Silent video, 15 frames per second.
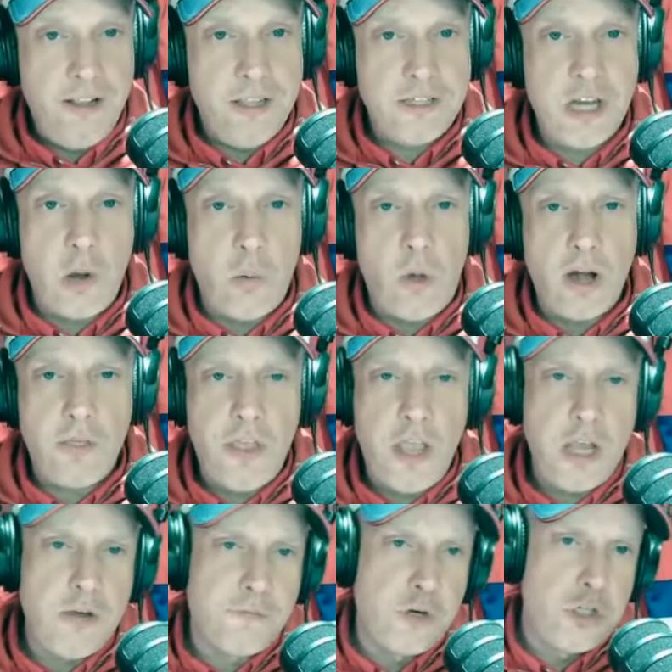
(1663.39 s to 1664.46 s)
listen, I want to
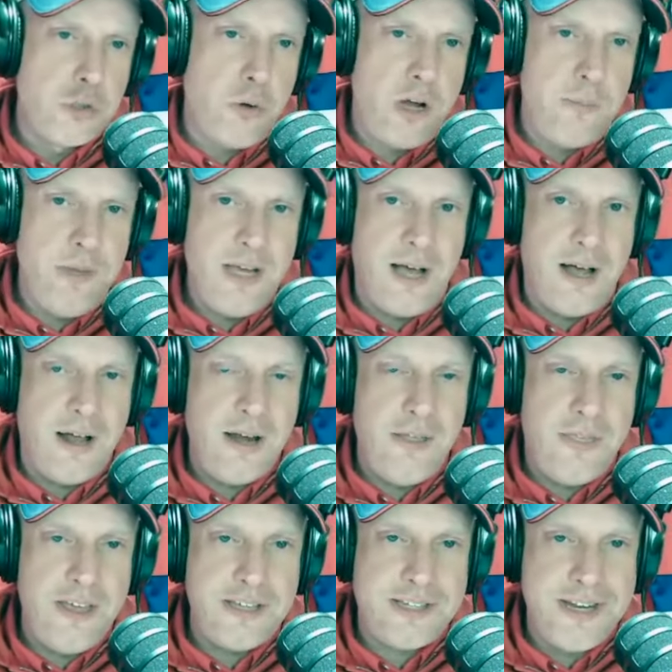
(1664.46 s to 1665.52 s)
thank you for joining me on
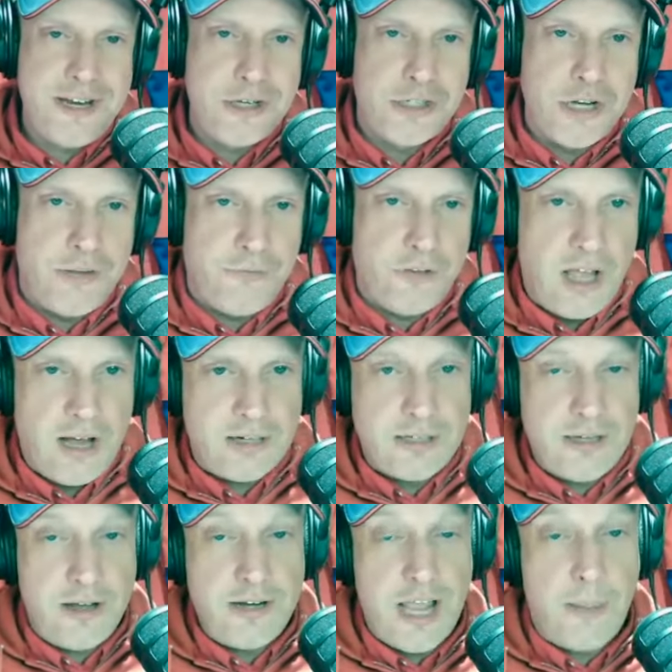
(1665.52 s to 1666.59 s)
this edition of Locked
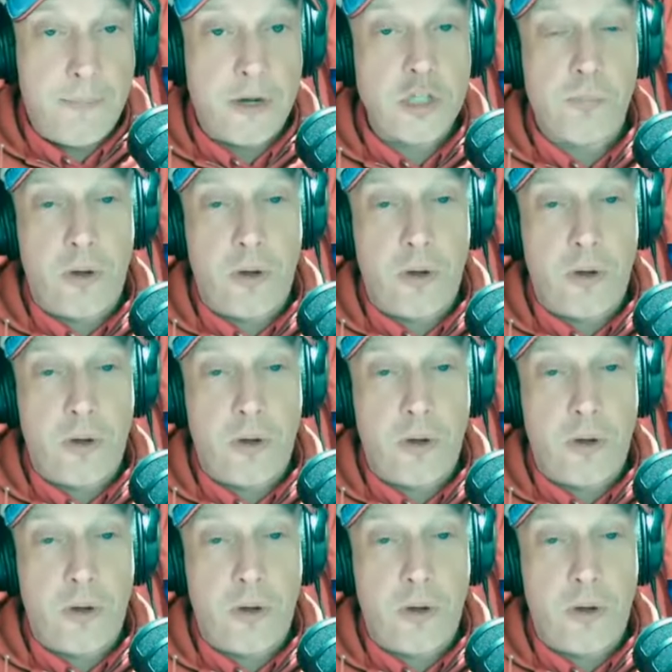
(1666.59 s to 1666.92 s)
On Capitals,